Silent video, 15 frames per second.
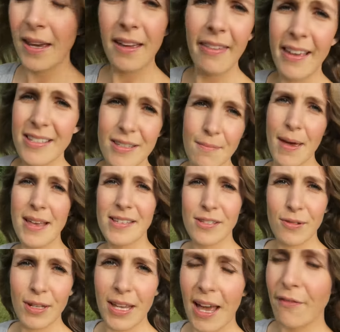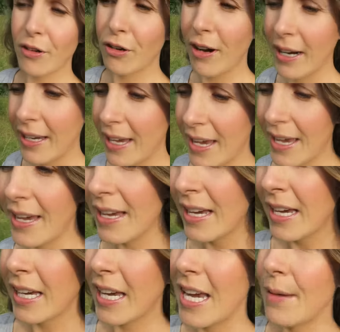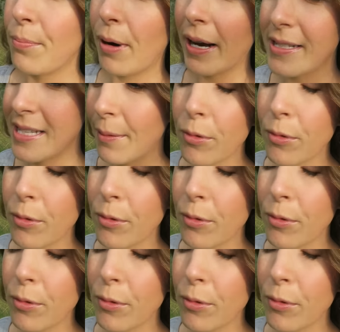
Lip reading: That's the message, really. Have a crack at it, keep practicing.